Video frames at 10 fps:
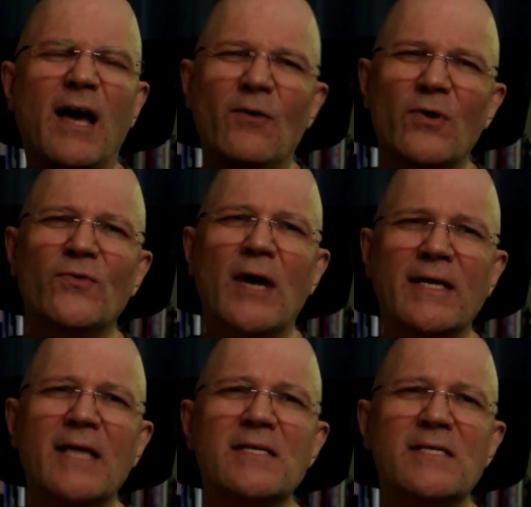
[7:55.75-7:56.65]
However,
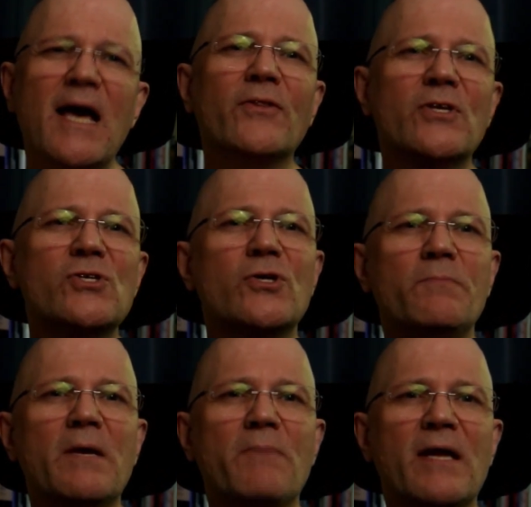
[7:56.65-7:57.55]
I can see how this
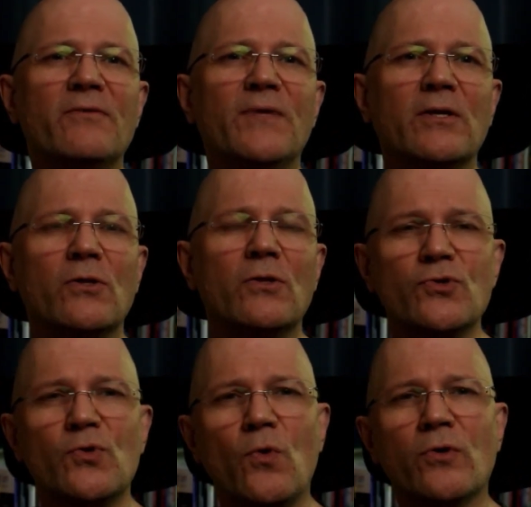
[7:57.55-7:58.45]
could be a benefit in
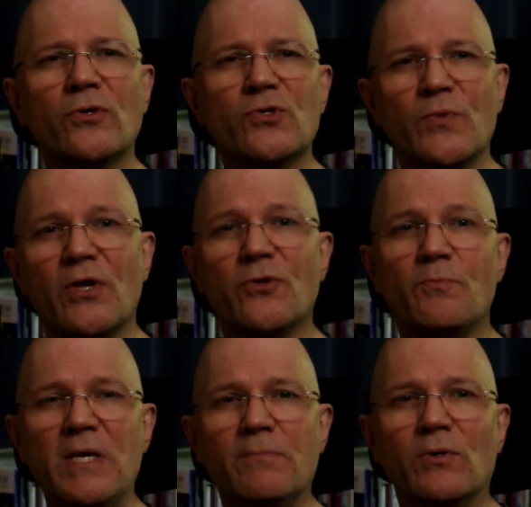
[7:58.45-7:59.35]
close quarters with other
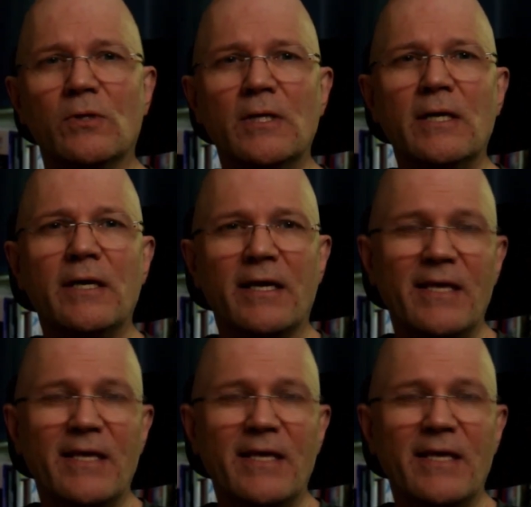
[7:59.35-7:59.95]
people and